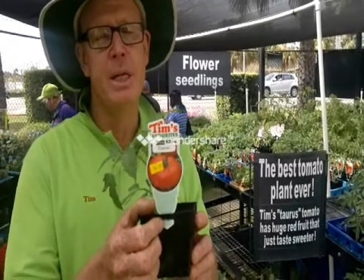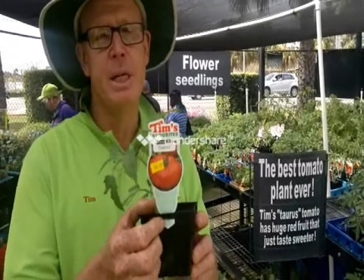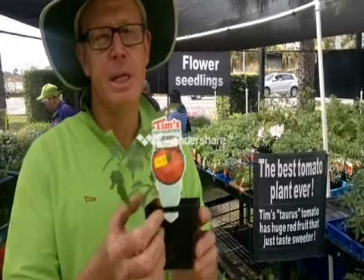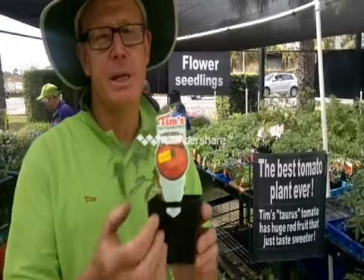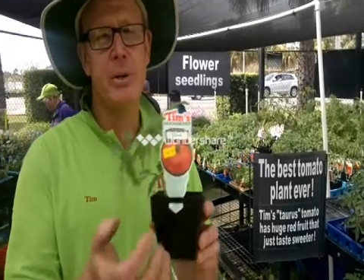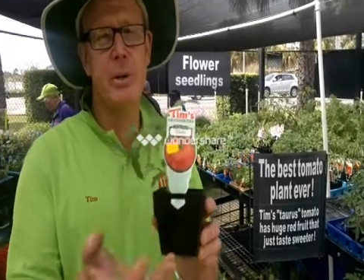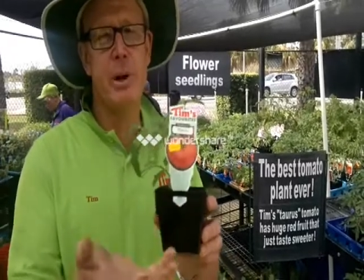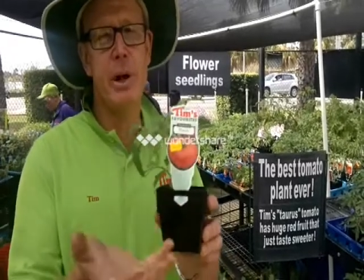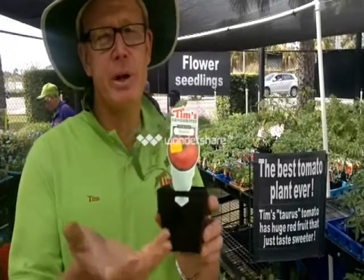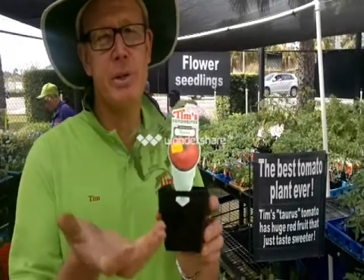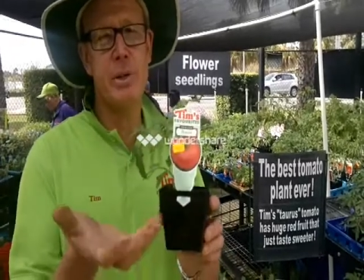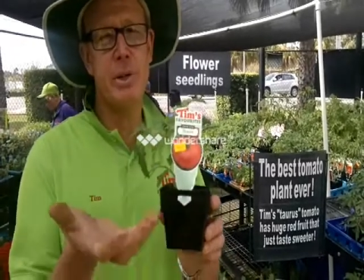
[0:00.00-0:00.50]
It
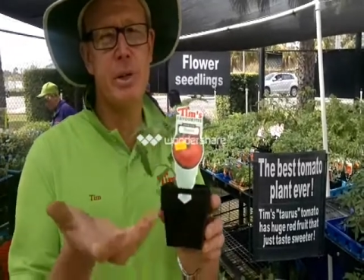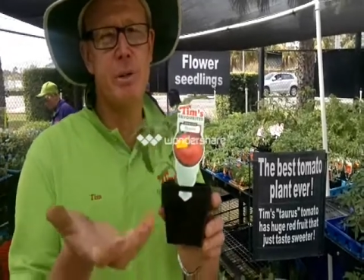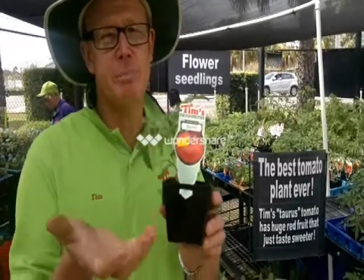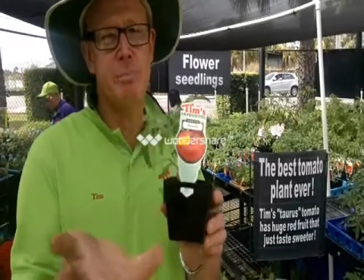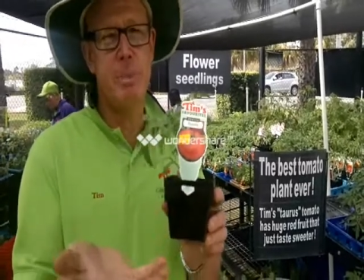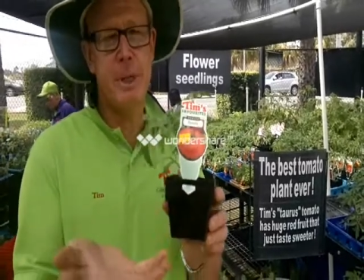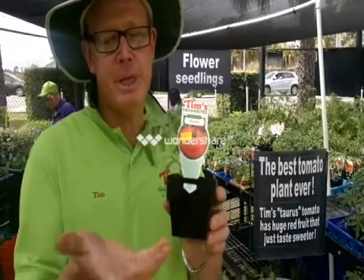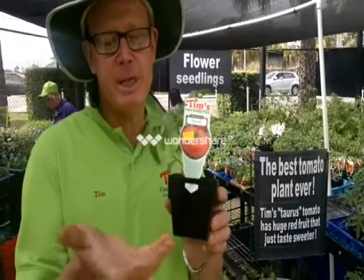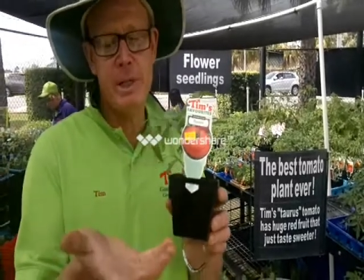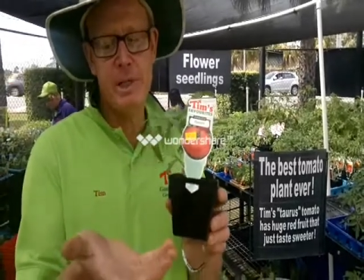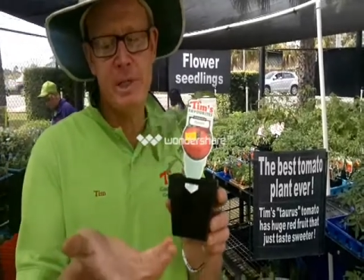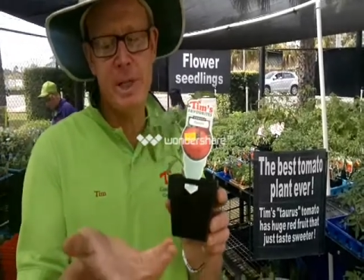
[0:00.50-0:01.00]
grows as
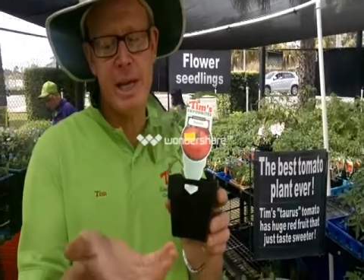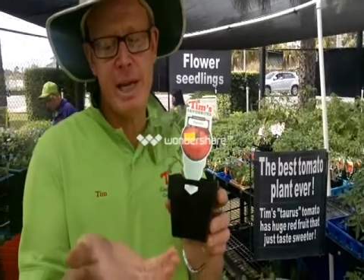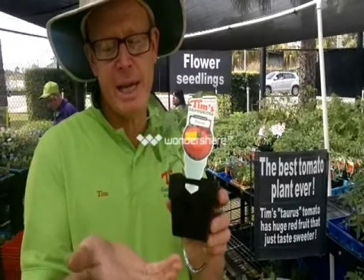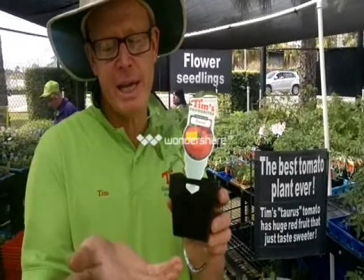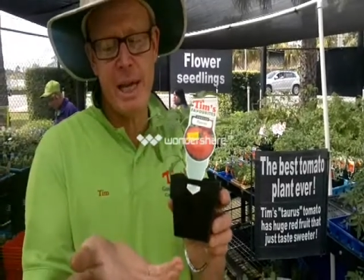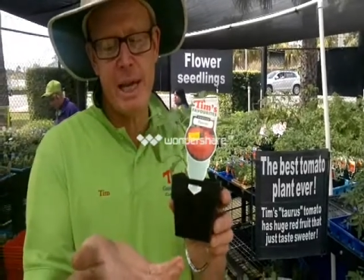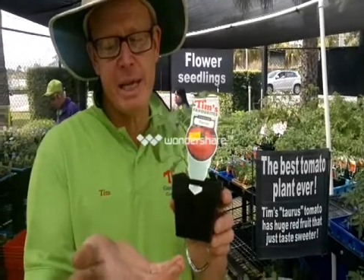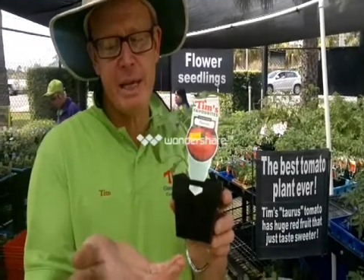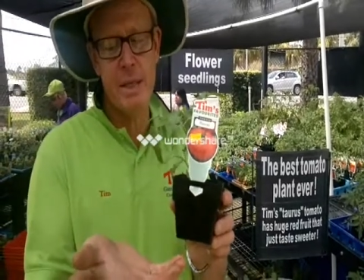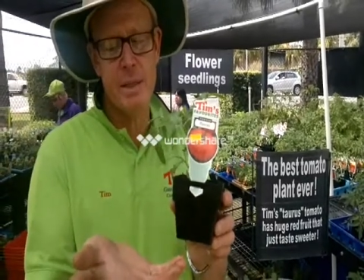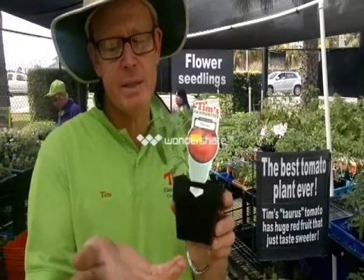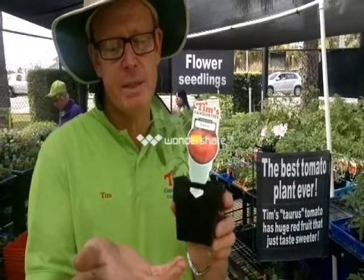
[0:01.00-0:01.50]
big as your
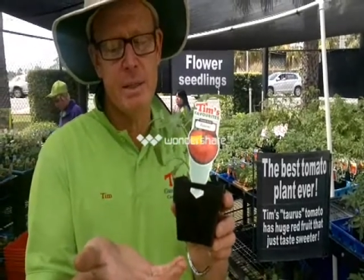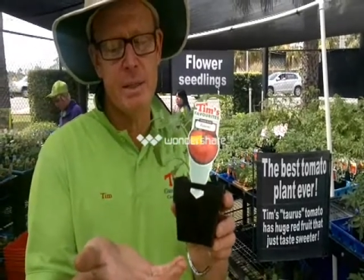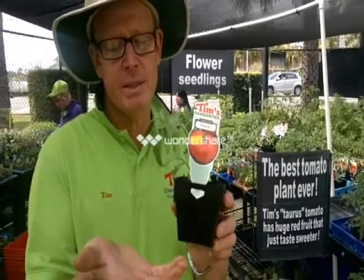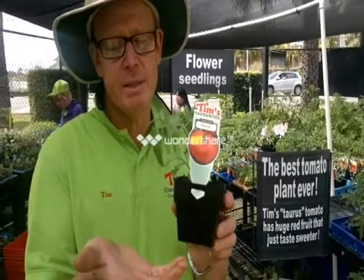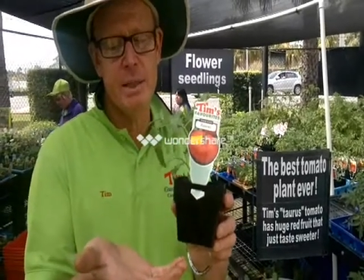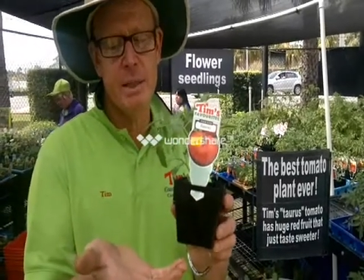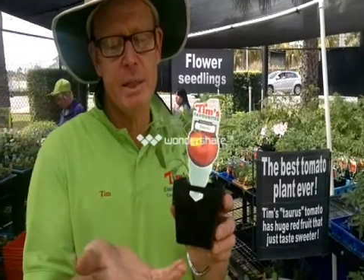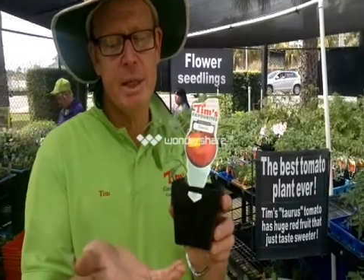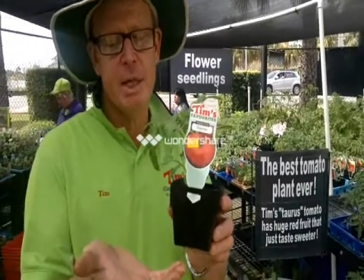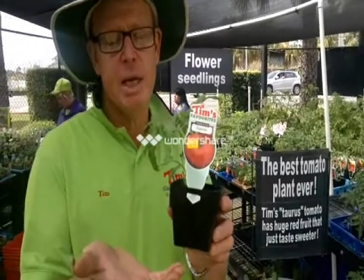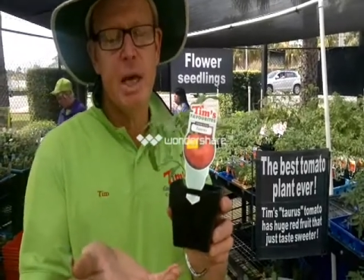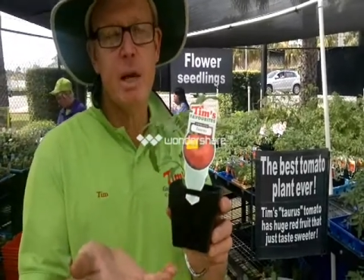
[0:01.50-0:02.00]
hand,
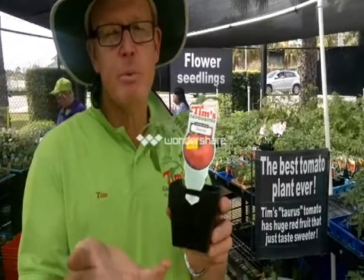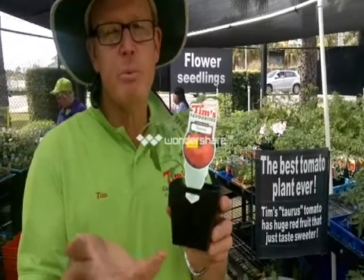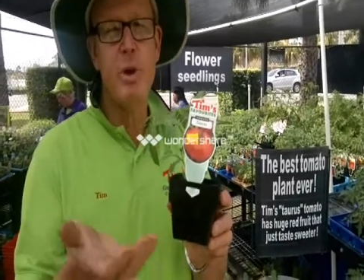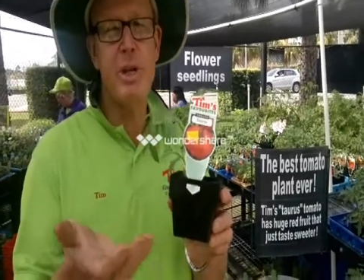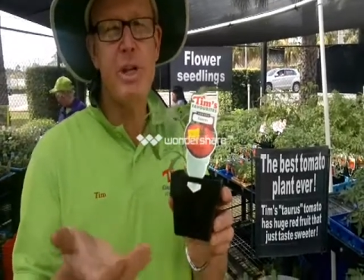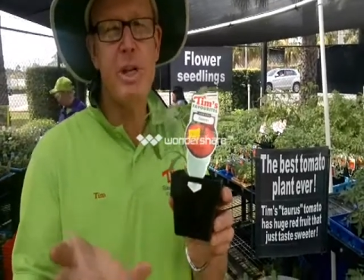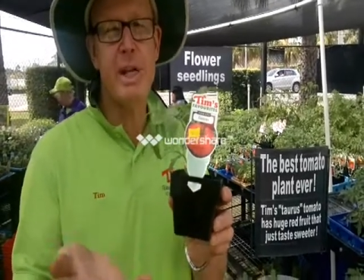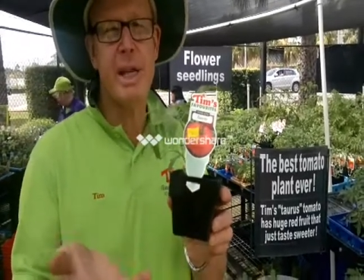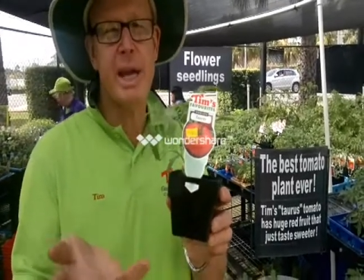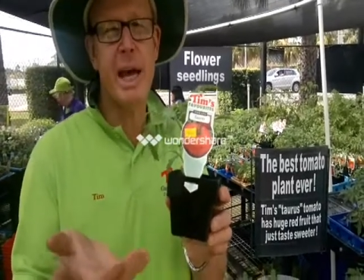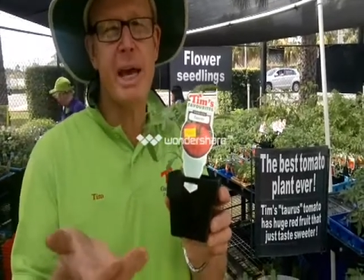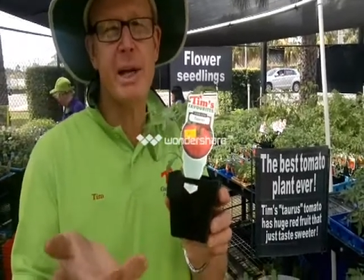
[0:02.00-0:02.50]
and
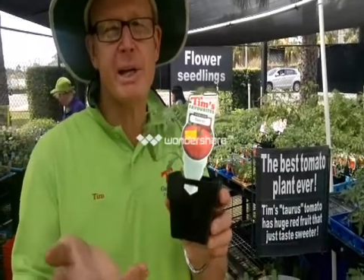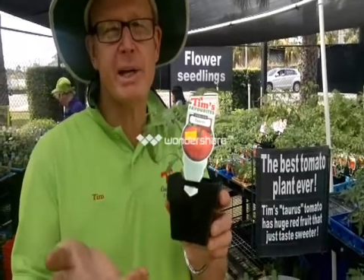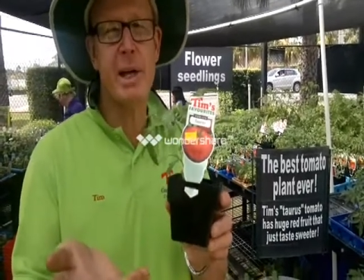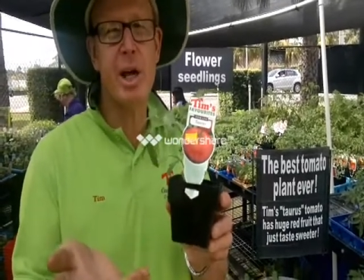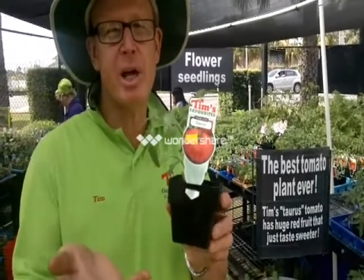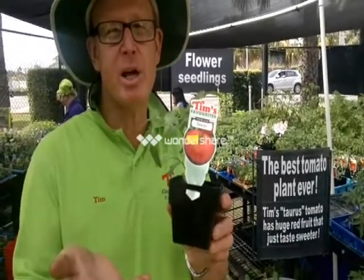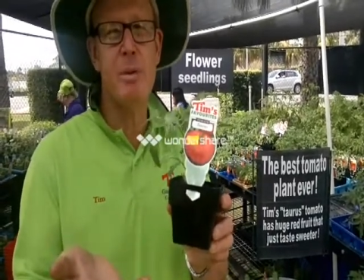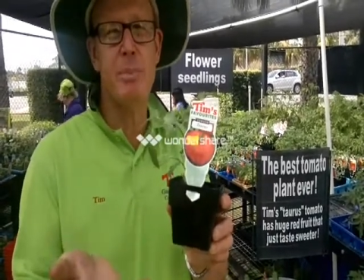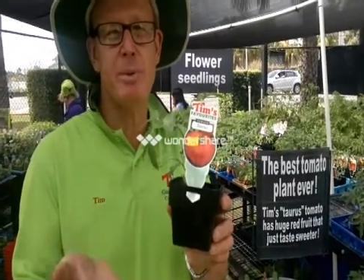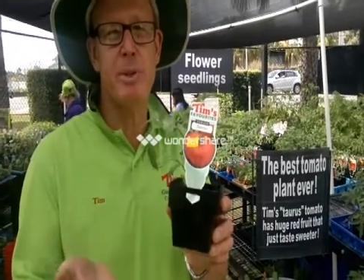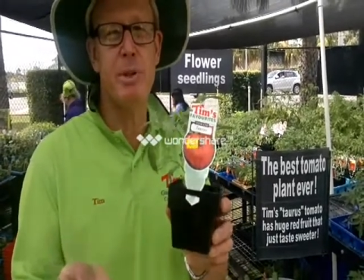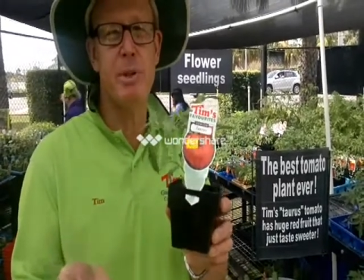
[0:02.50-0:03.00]
when you cut it
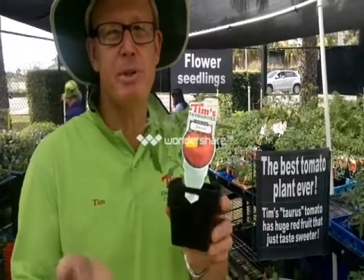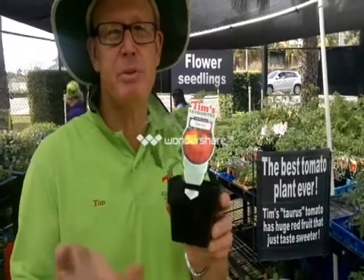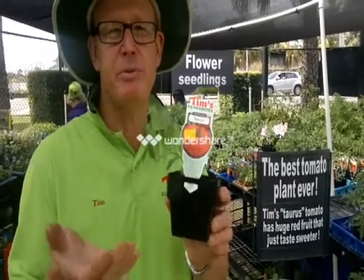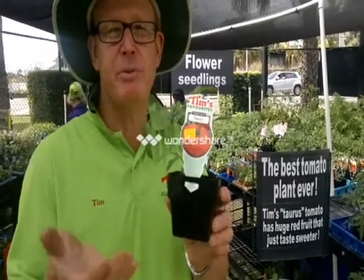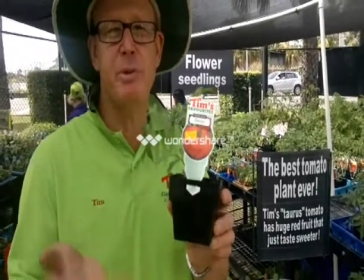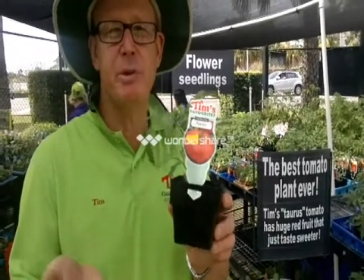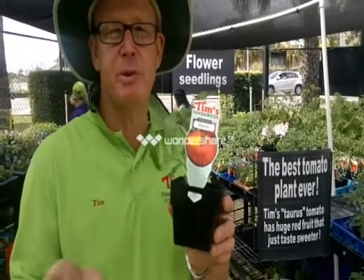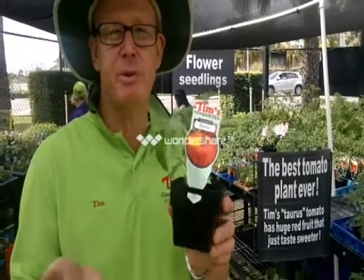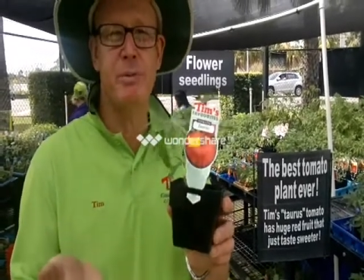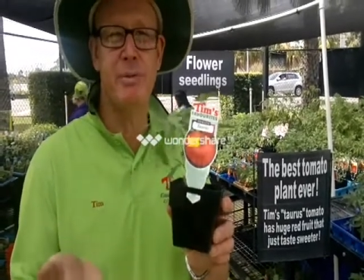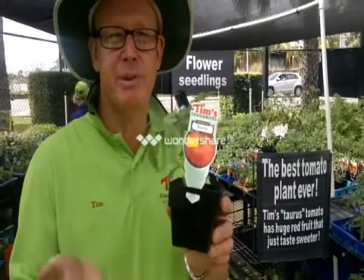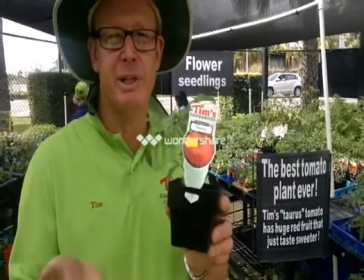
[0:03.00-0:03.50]
open, it's
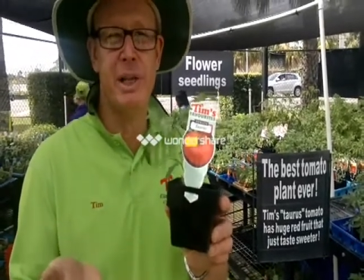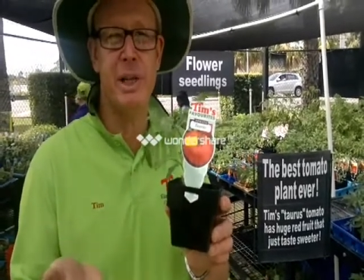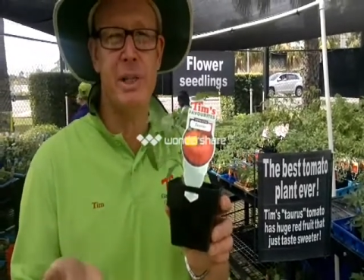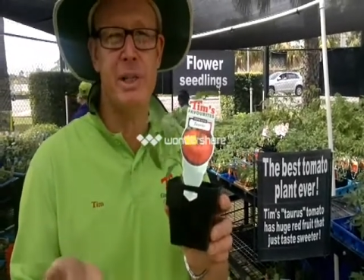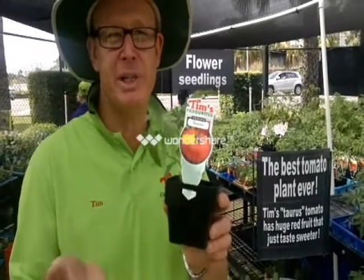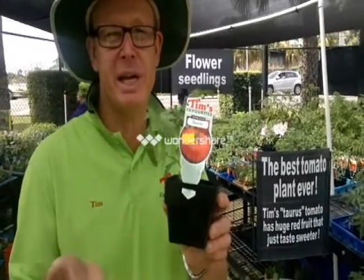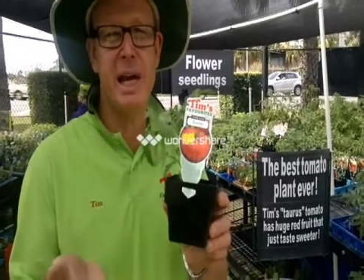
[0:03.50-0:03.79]
full of flesh,